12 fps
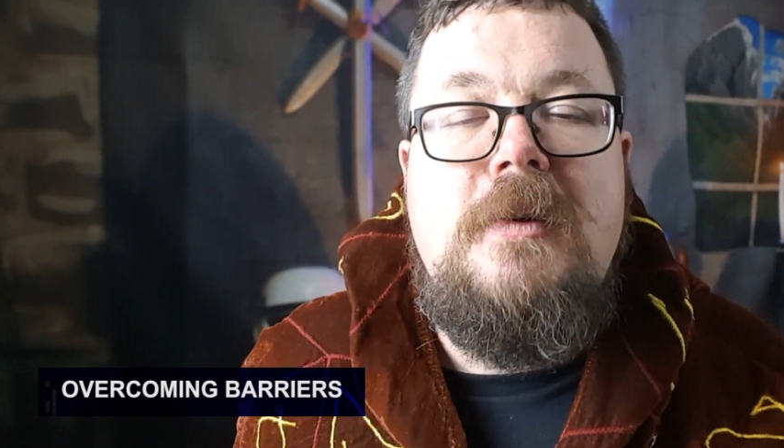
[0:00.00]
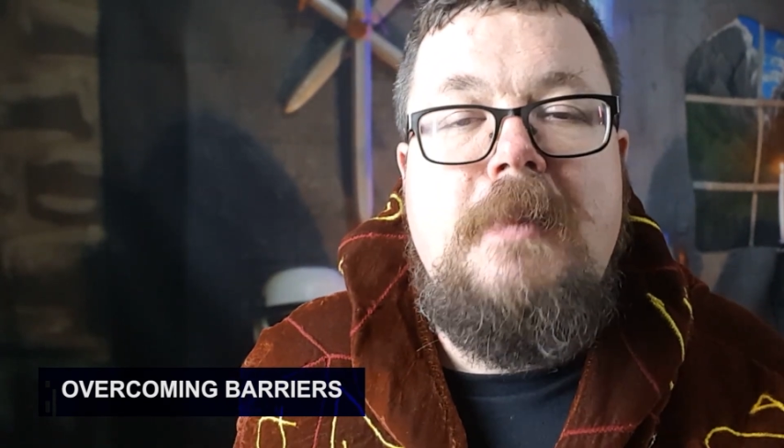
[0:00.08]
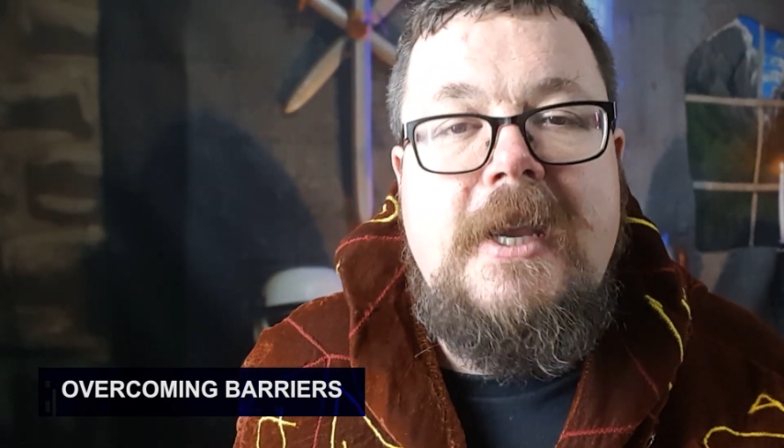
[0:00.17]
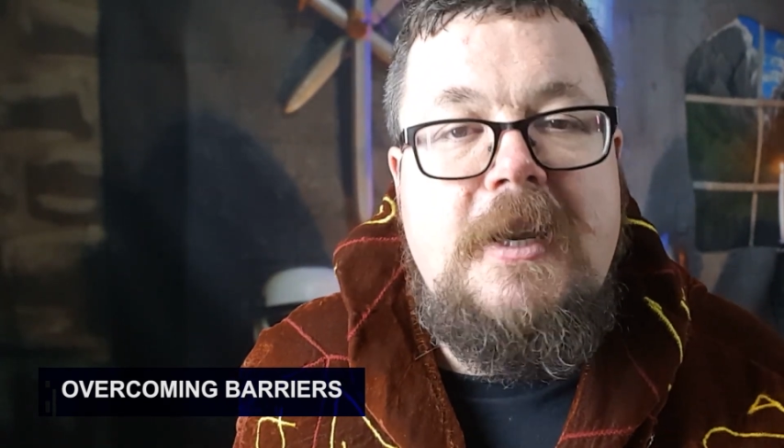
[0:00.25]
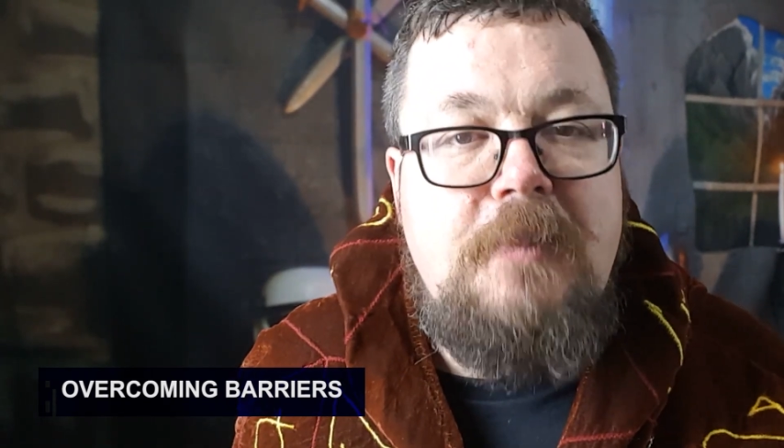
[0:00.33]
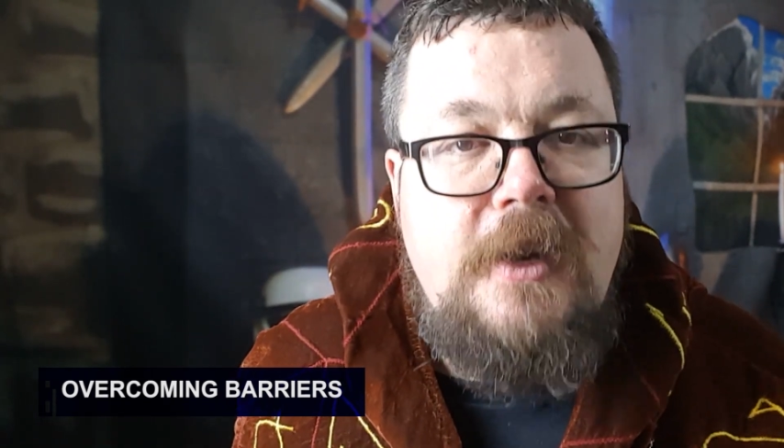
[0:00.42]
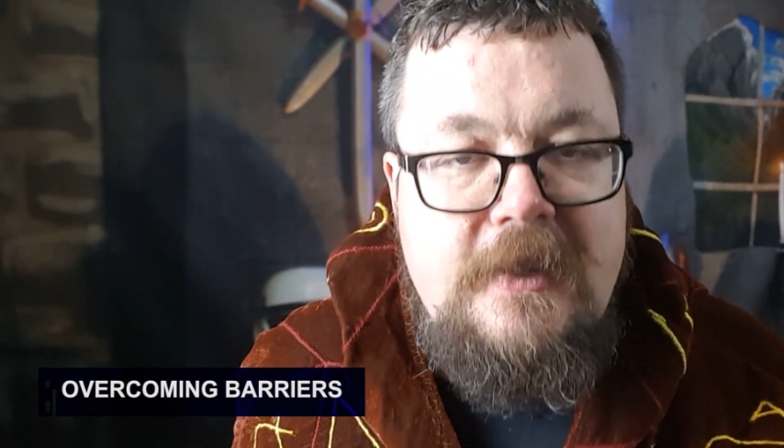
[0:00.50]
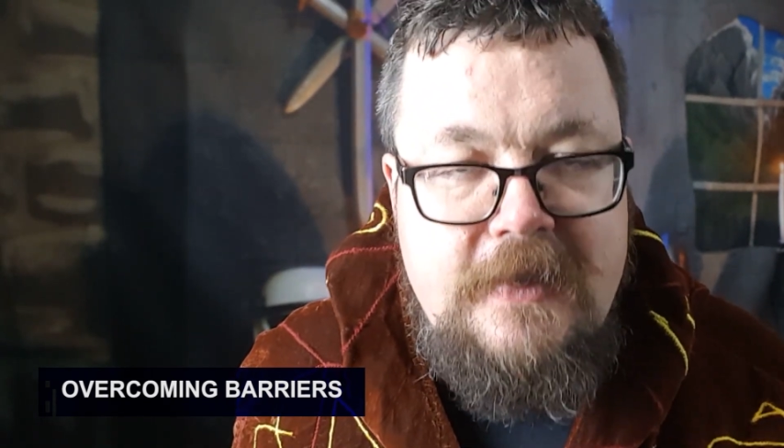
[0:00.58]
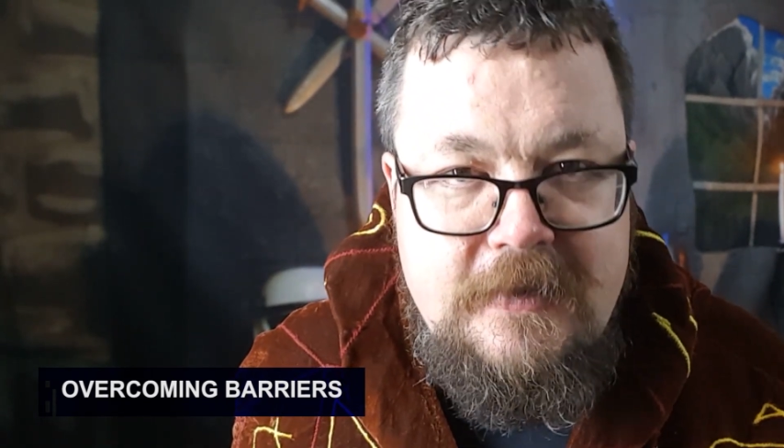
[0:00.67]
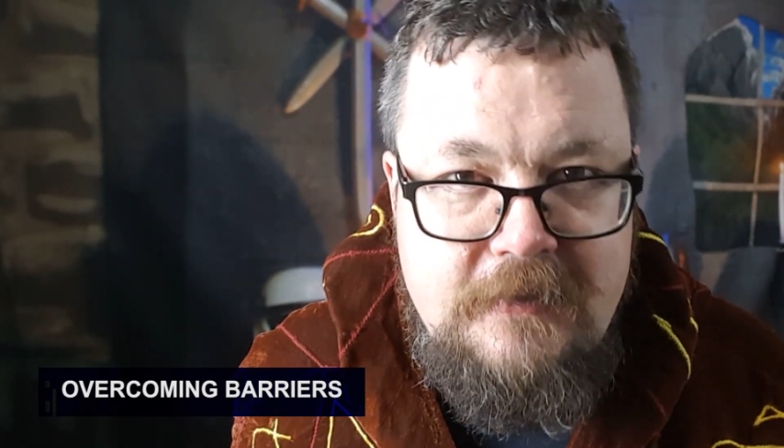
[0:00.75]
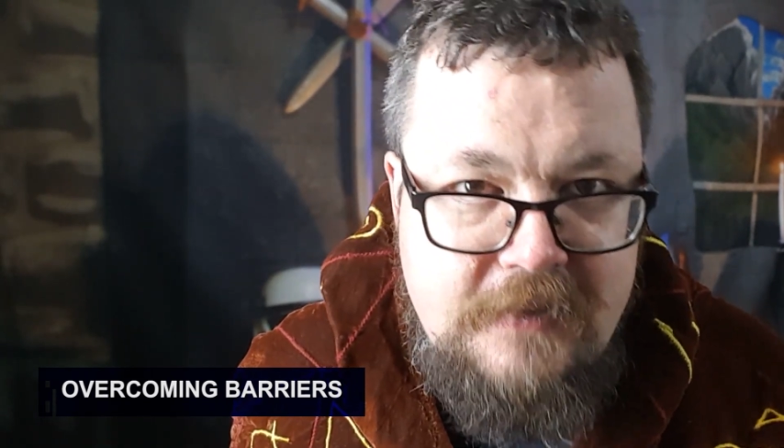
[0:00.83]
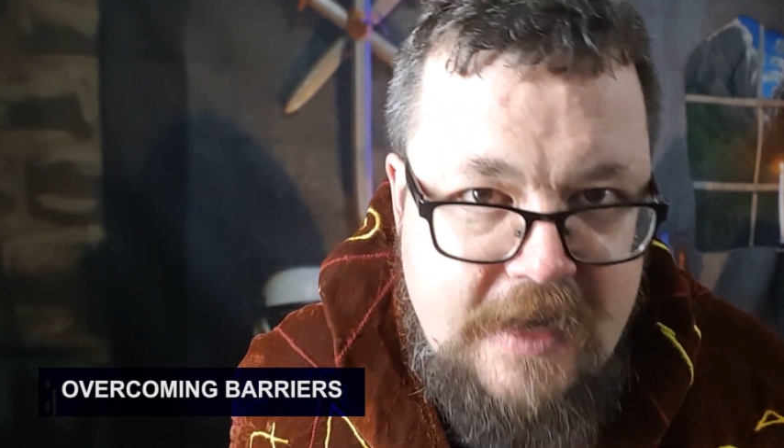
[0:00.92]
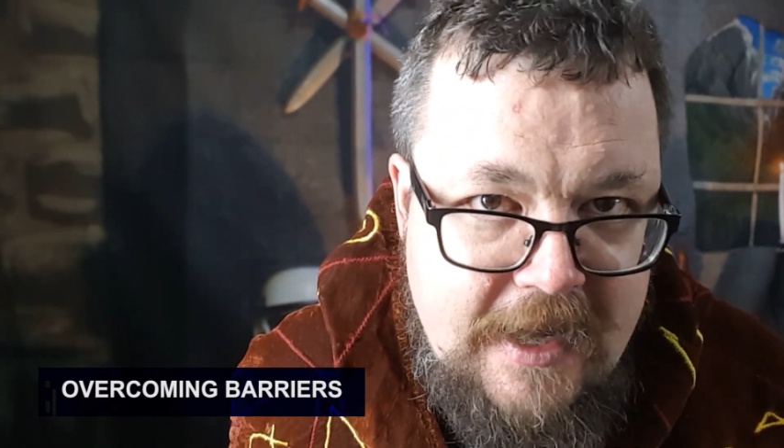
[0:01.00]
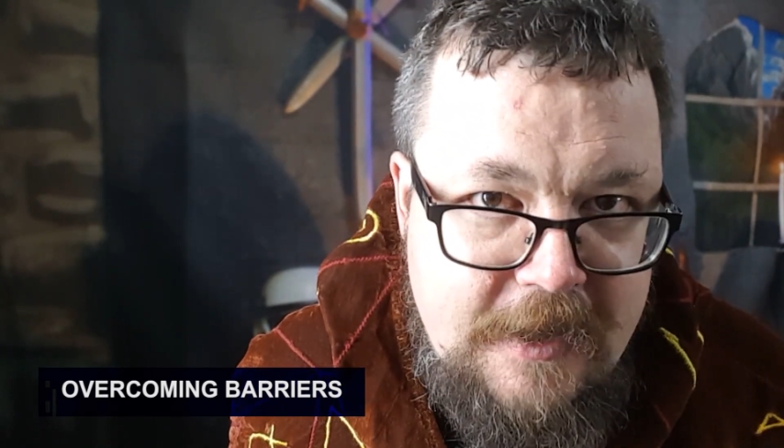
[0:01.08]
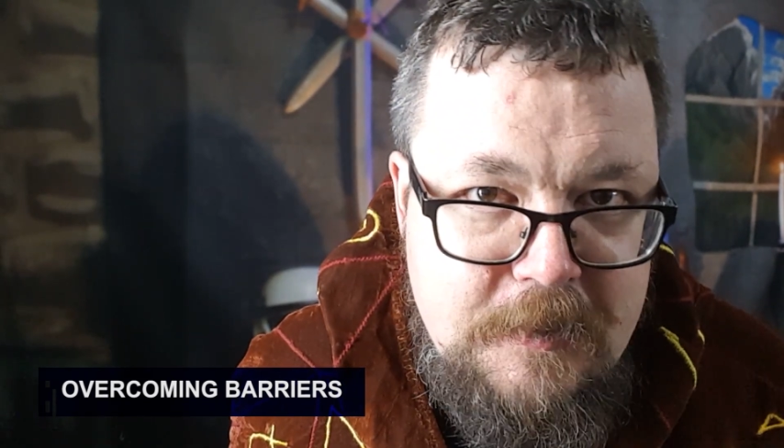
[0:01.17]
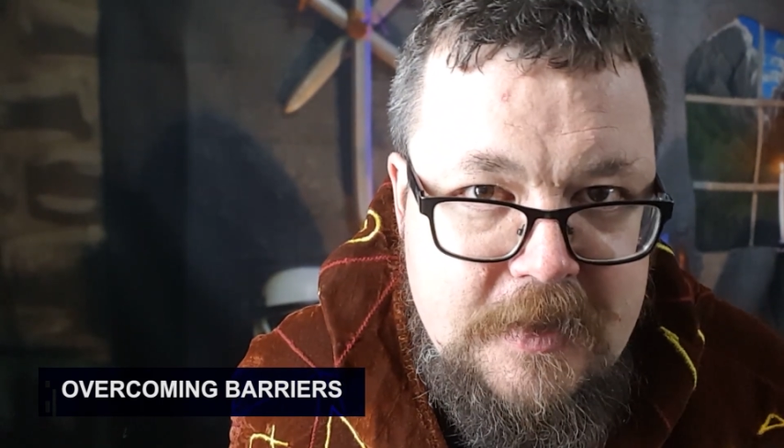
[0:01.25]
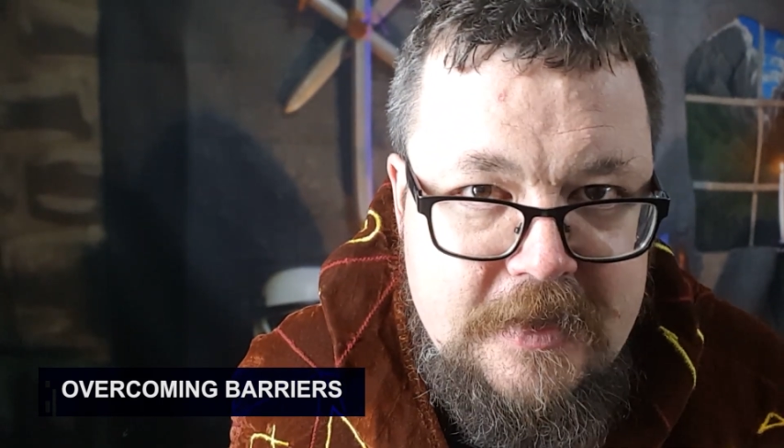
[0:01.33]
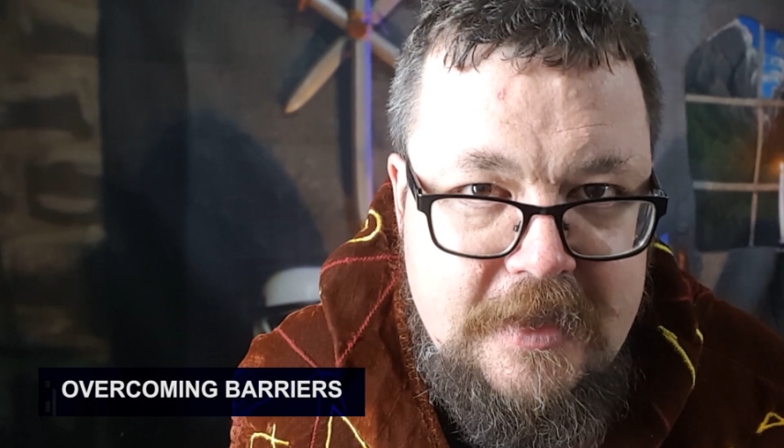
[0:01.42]
Make it part of the
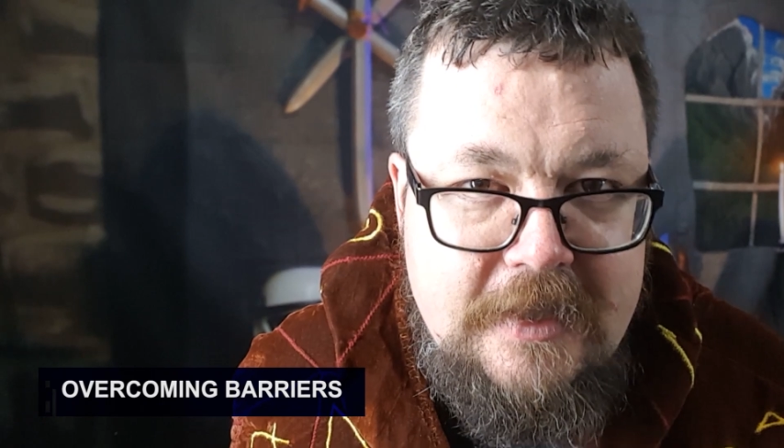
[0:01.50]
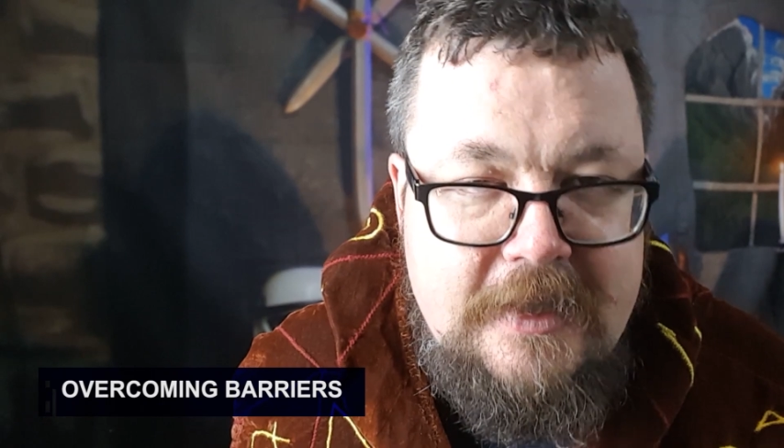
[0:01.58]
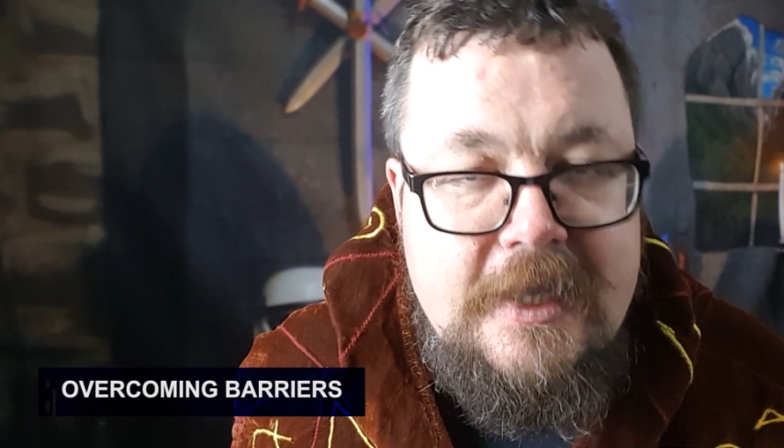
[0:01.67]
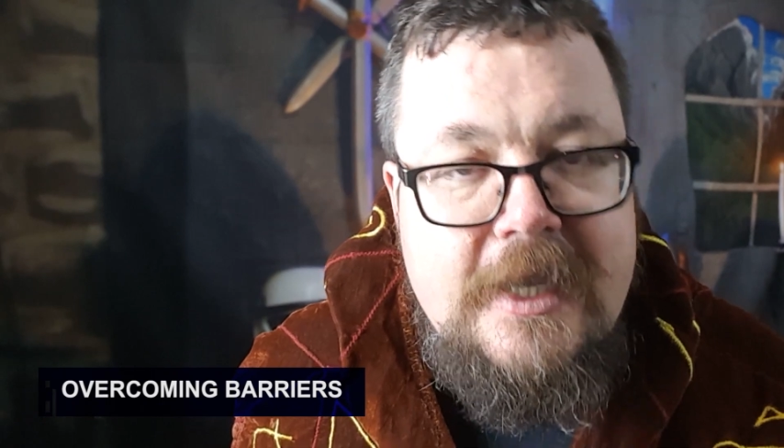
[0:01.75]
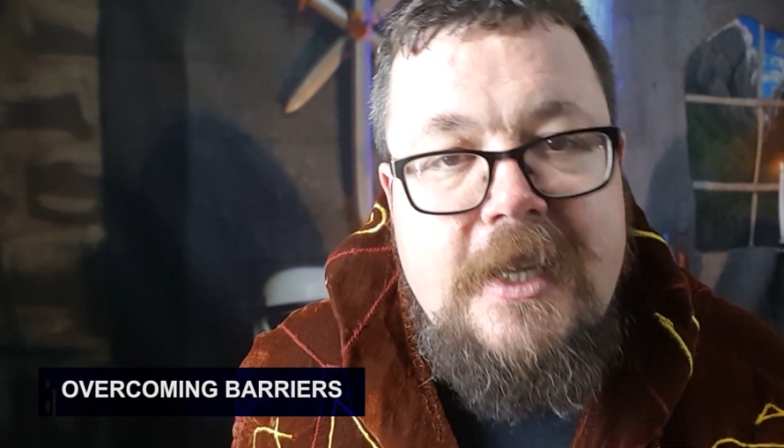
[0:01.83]
environment that